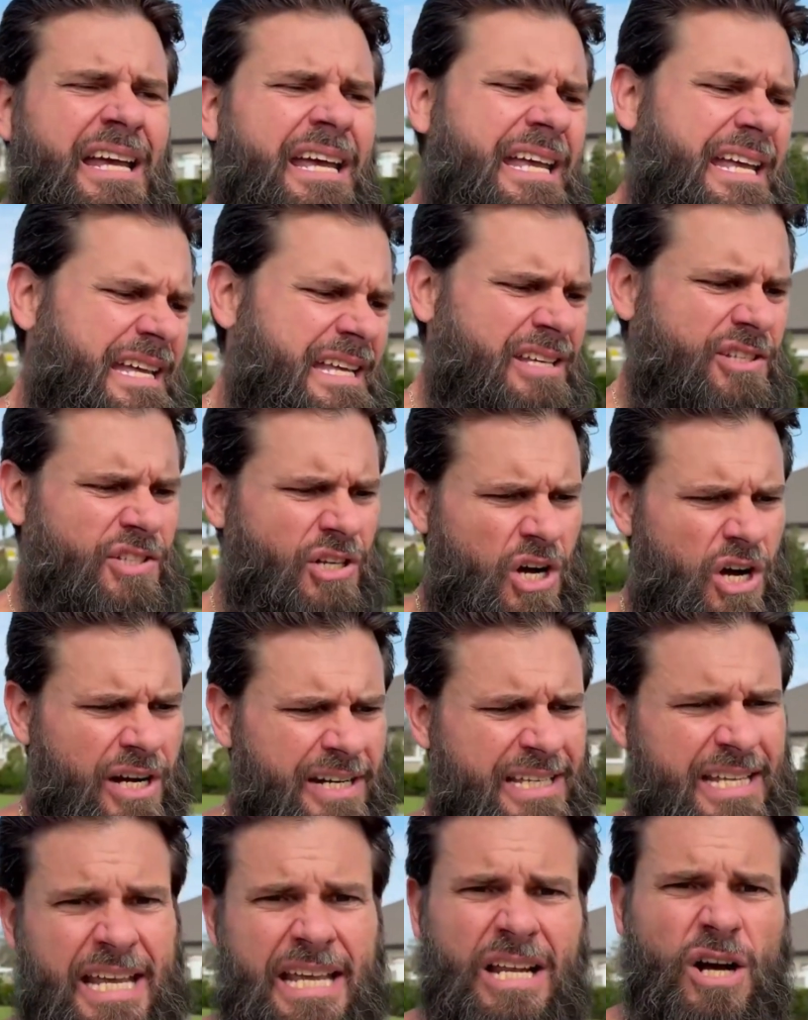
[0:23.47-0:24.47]
is on
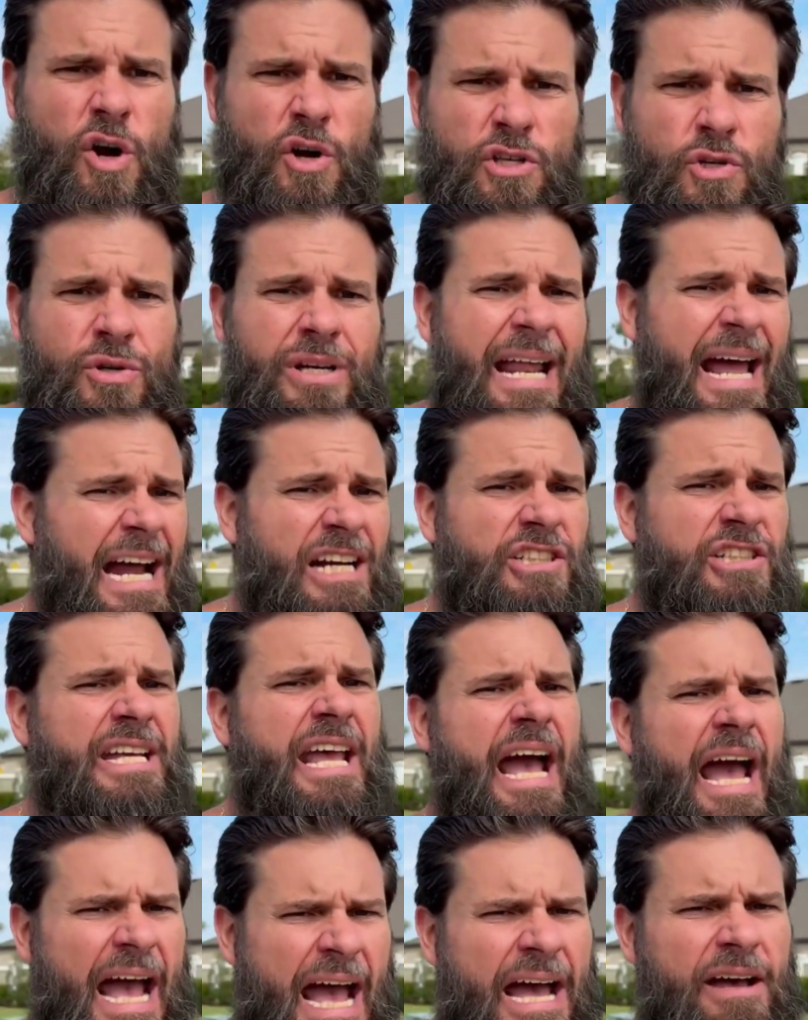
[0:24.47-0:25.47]
keto, you can actually
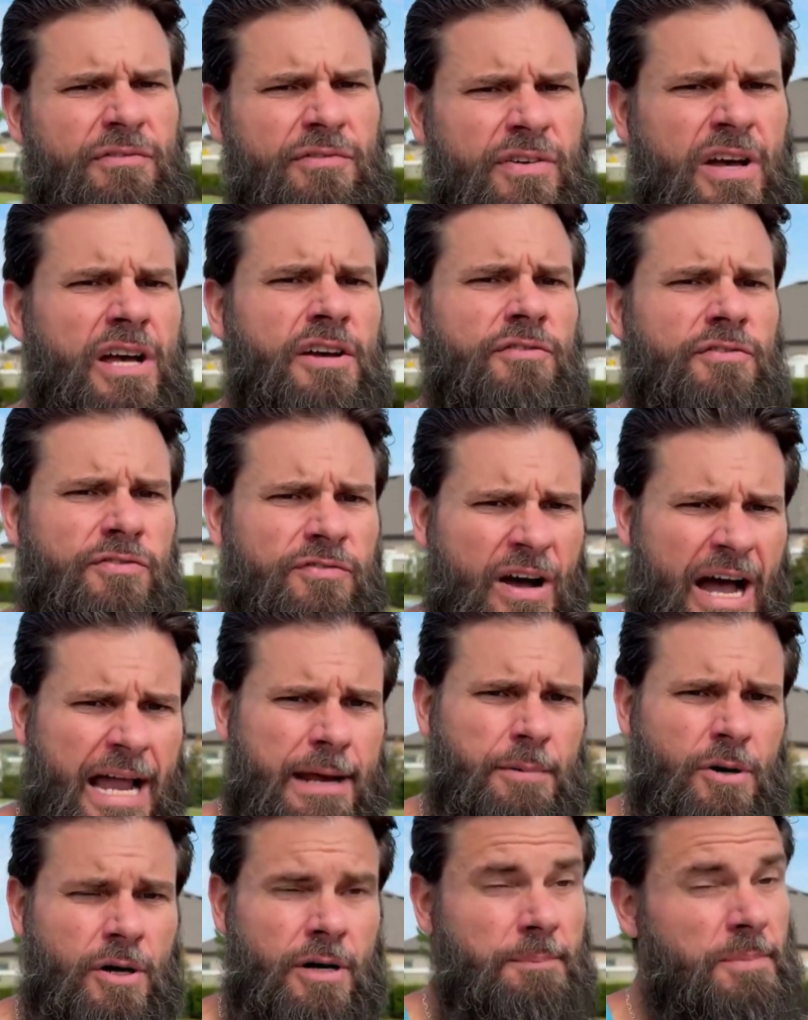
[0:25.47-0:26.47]
have
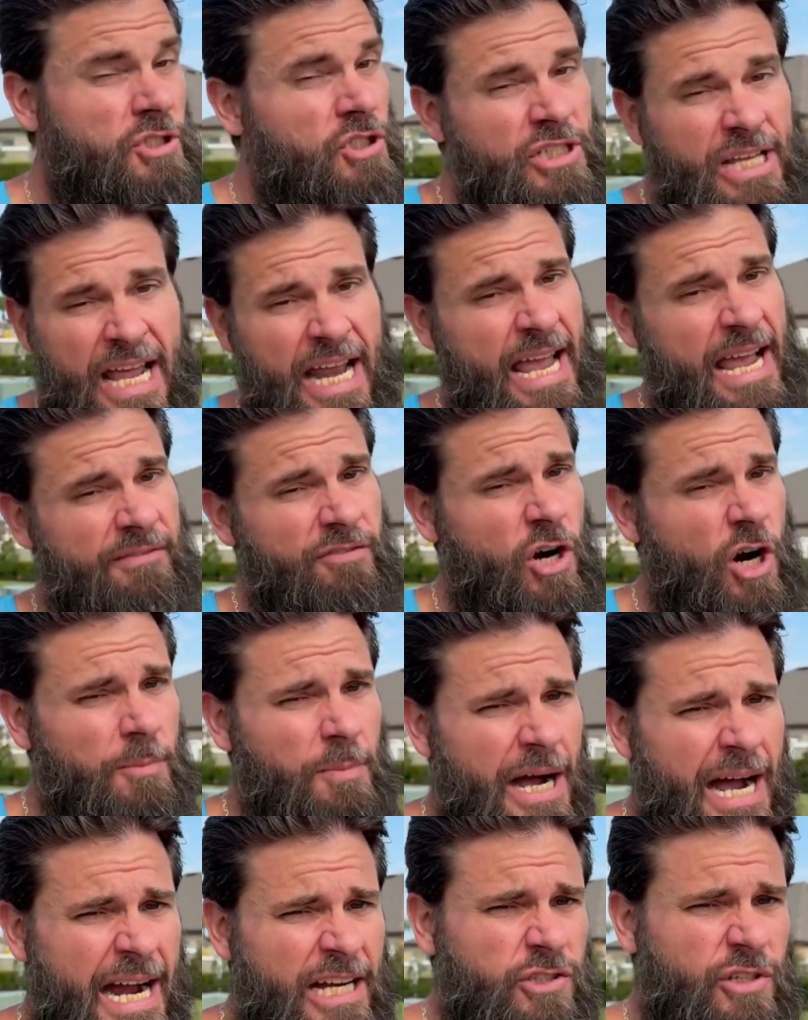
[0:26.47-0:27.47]
fiber, but you can't have
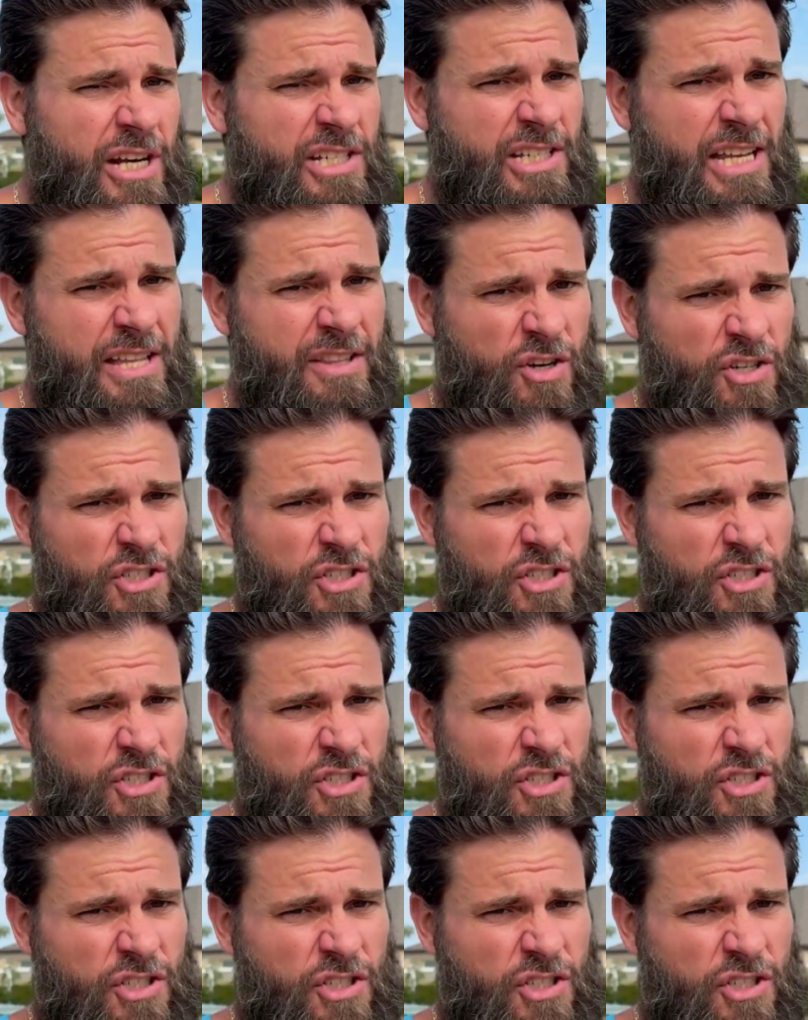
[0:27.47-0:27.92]
carbohydrates either.